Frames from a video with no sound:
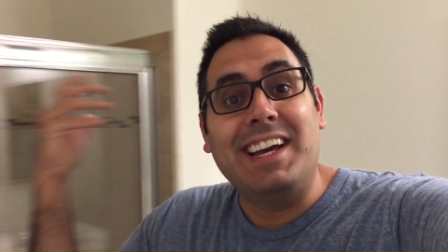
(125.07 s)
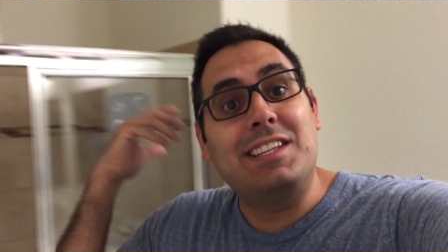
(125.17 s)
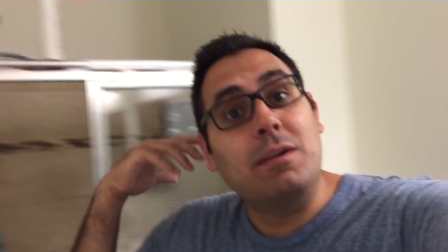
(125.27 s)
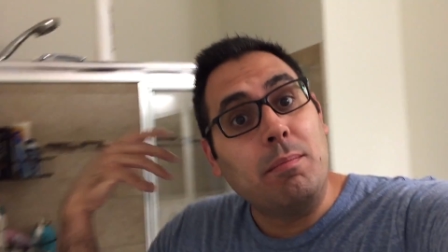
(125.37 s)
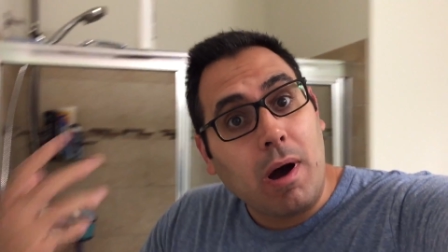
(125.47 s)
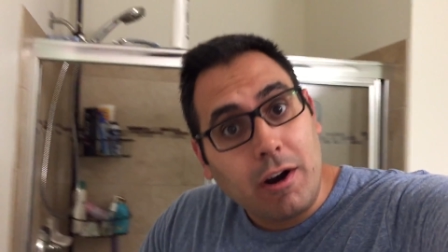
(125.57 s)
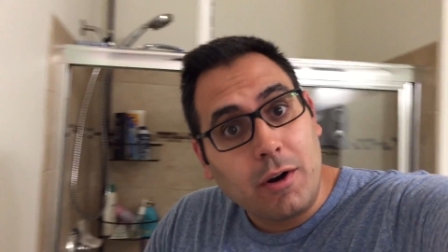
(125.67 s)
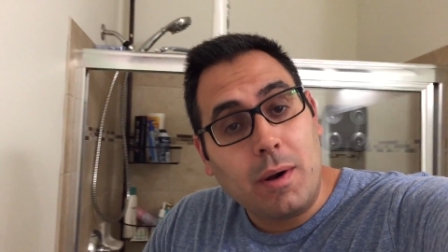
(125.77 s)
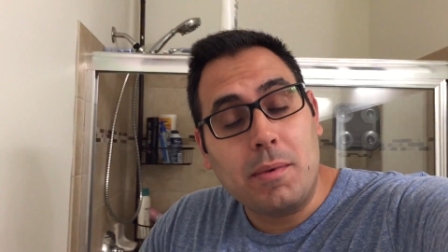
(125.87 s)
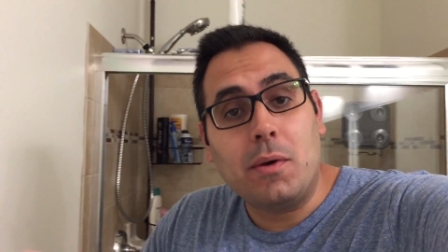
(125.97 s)
And
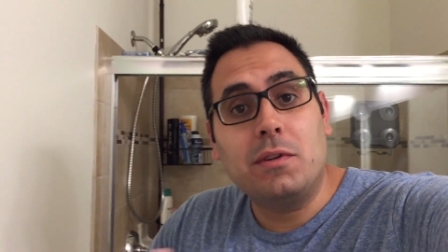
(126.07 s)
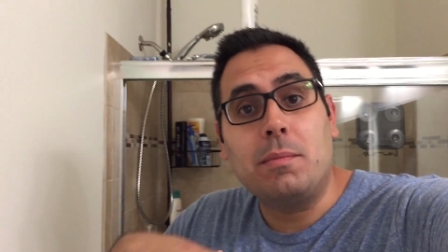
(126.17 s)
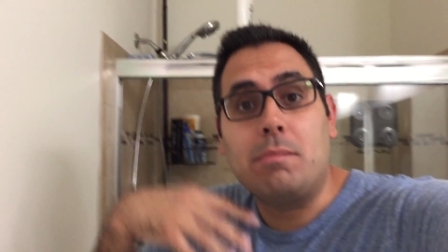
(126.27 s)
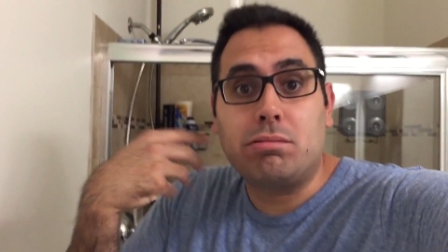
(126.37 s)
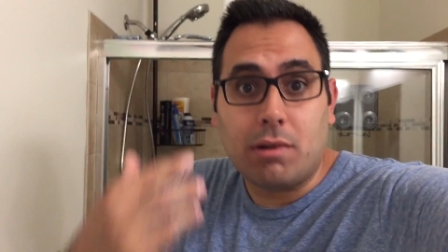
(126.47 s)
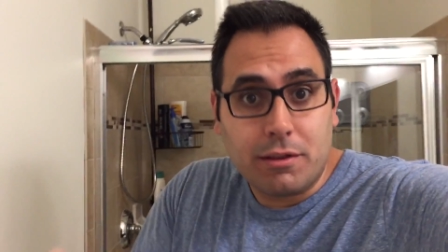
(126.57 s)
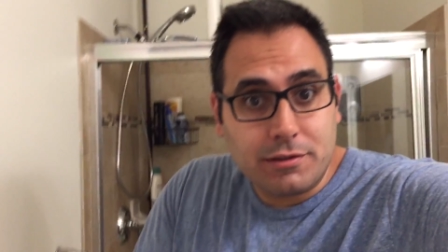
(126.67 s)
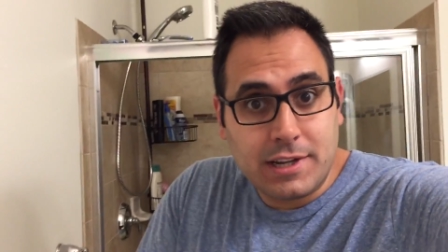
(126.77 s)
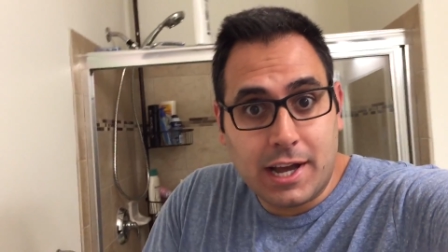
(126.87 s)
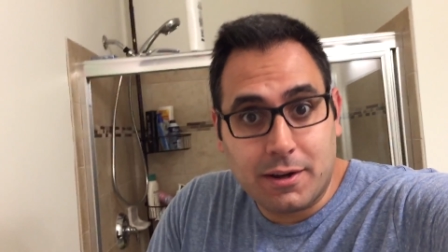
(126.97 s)
tomorrow, I'm going to my
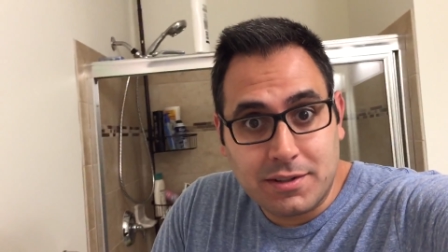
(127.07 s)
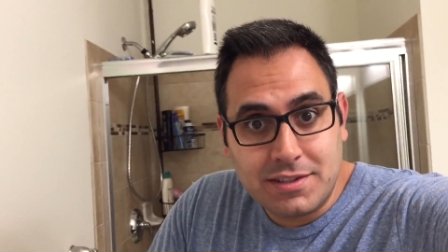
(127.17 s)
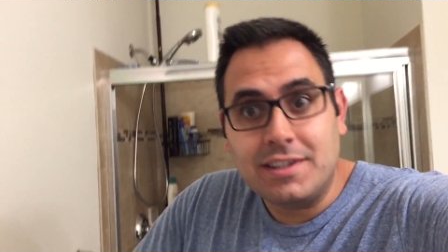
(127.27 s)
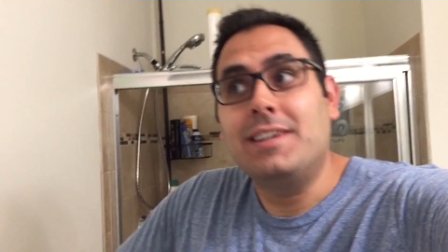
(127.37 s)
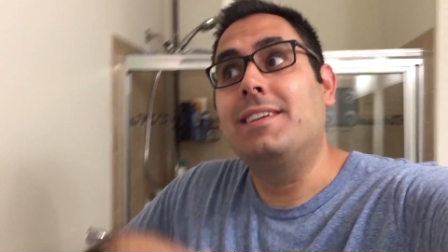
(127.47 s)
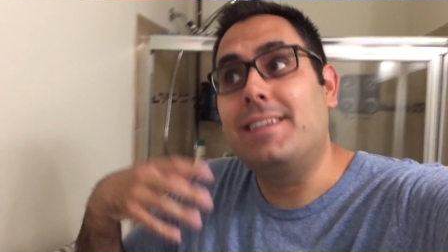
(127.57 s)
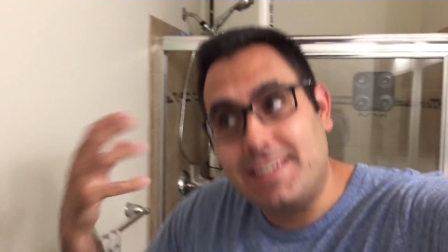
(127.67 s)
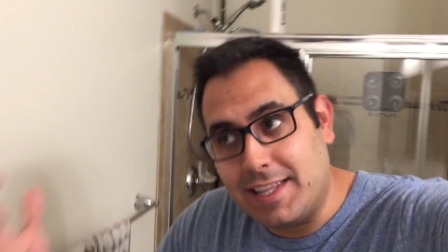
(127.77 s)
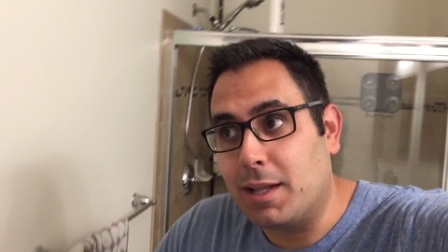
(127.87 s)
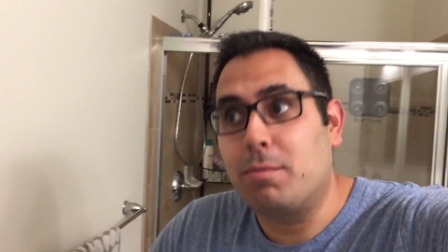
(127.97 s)
brother's house to
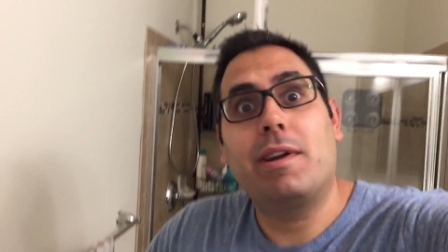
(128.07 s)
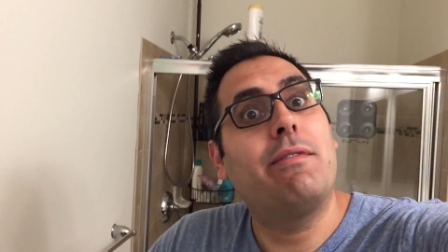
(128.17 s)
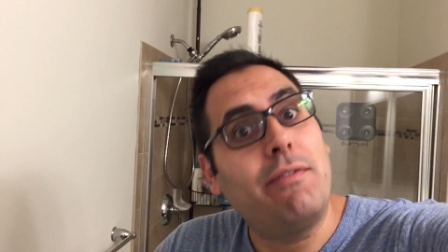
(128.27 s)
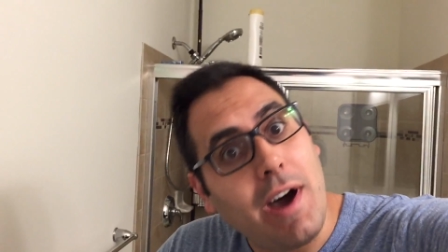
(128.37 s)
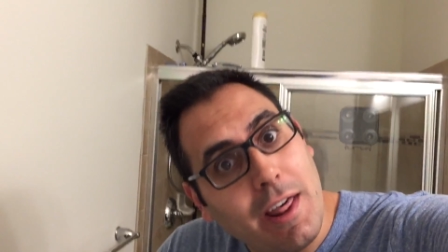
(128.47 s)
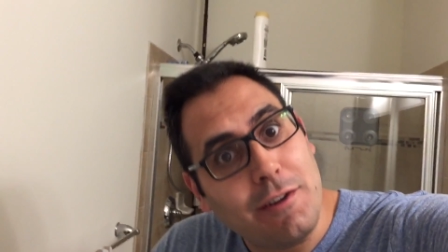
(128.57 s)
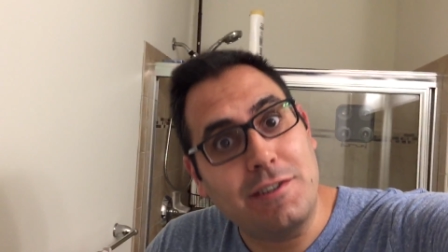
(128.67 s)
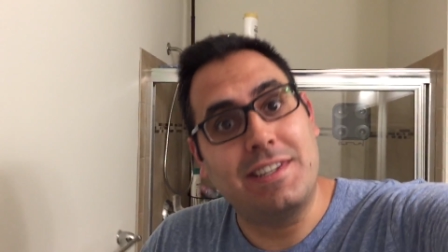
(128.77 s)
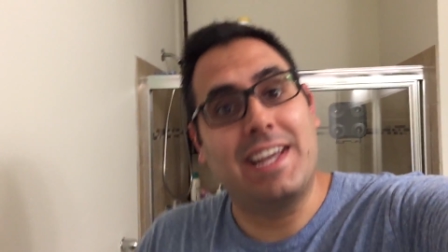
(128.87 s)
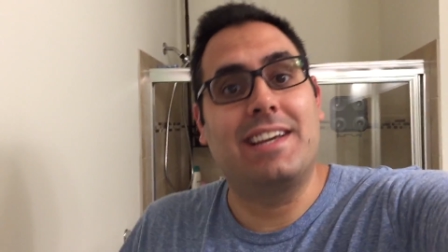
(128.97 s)
celebrate
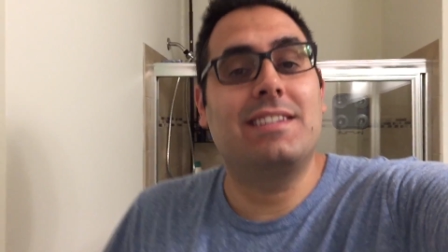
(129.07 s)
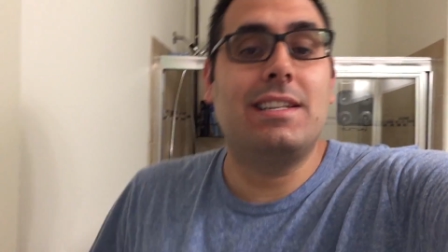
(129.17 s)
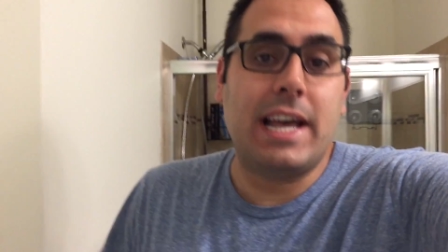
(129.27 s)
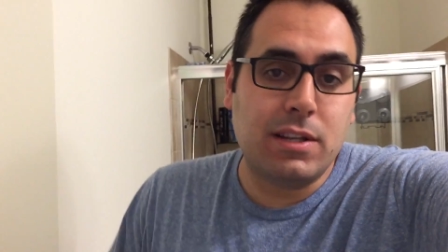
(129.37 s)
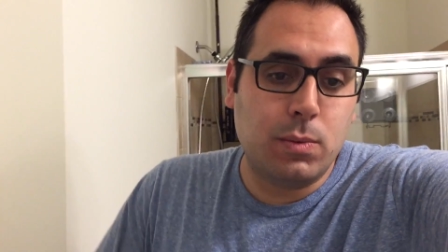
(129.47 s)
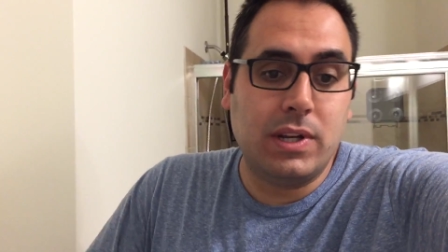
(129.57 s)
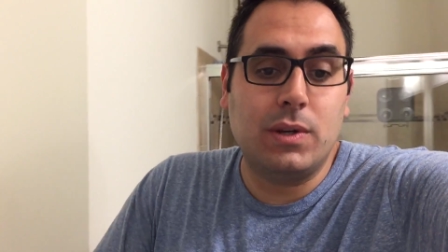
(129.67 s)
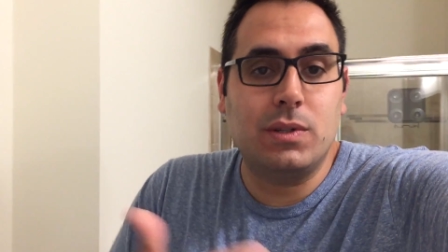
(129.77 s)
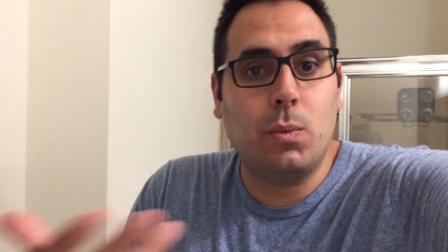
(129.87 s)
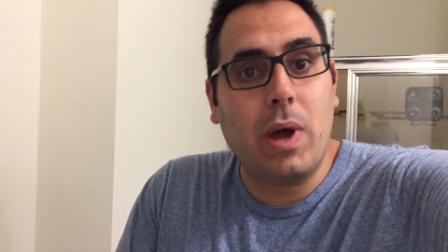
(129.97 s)
Father's Day because last
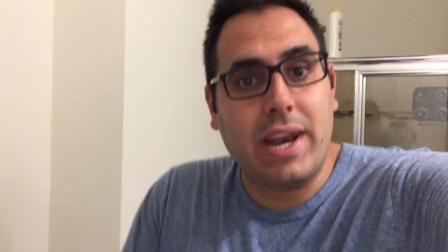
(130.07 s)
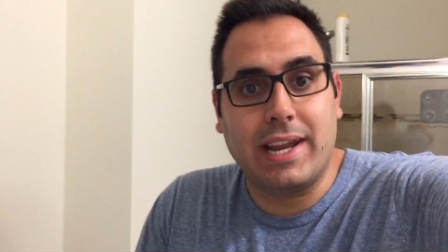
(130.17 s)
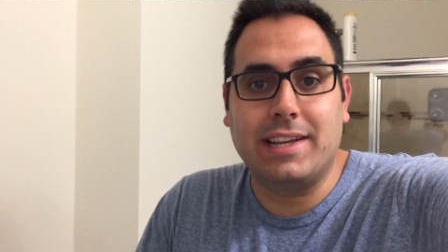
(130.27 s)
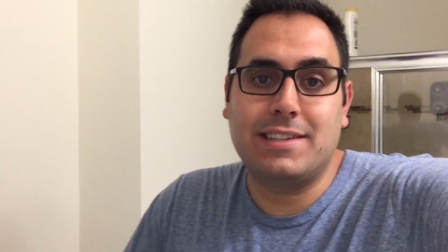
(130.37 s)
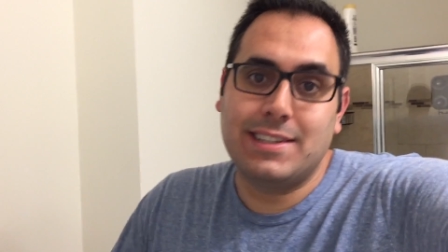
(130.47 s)
week was a wedding.